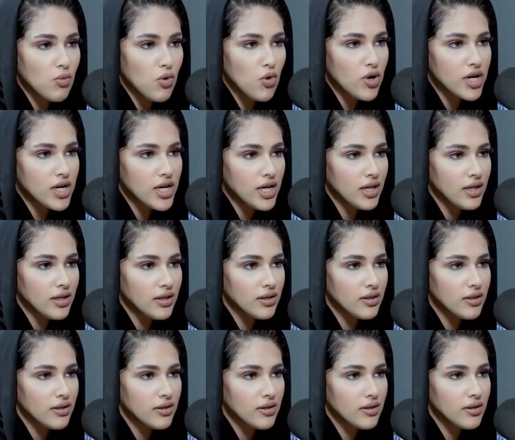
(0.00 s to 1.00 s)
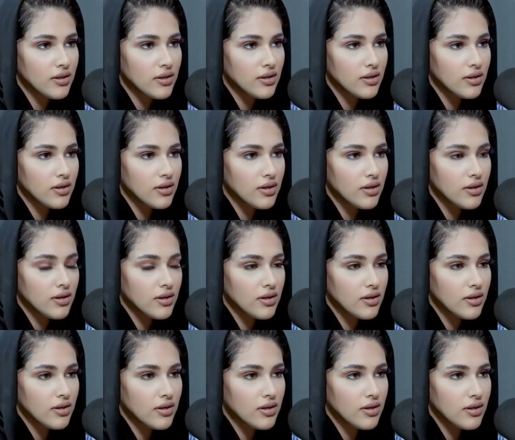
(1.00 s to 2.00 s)
morning,
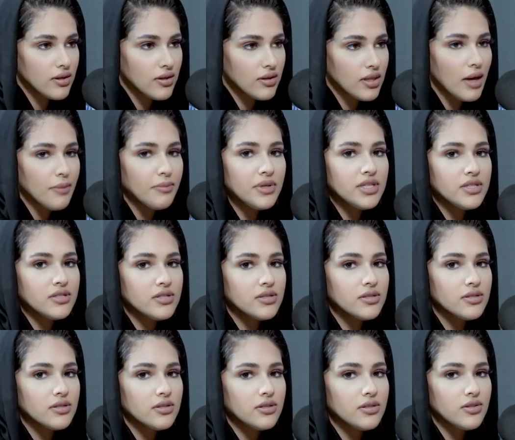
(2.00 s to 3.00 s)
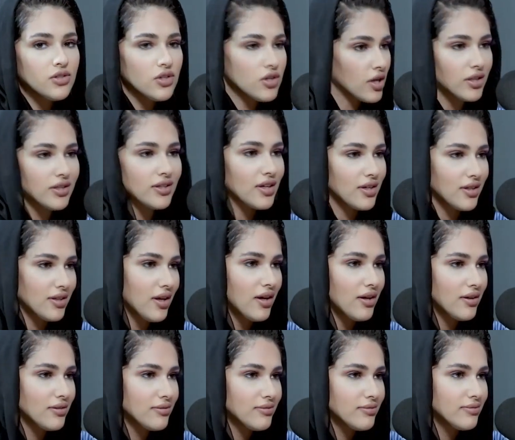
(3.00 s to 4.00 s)
that means you're not gonna
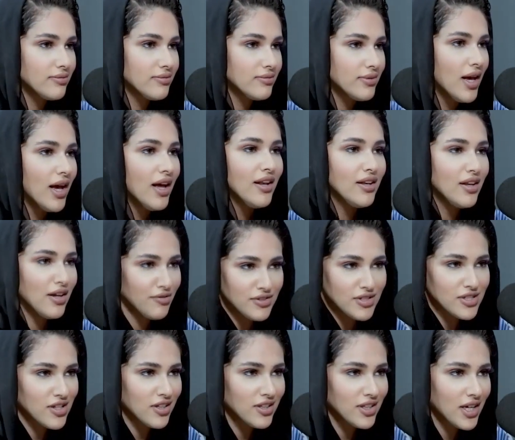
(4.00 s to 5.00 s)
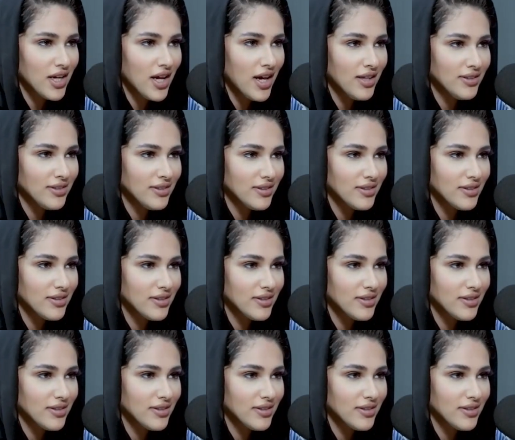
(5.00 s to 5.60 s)
die. Life is not gonna end.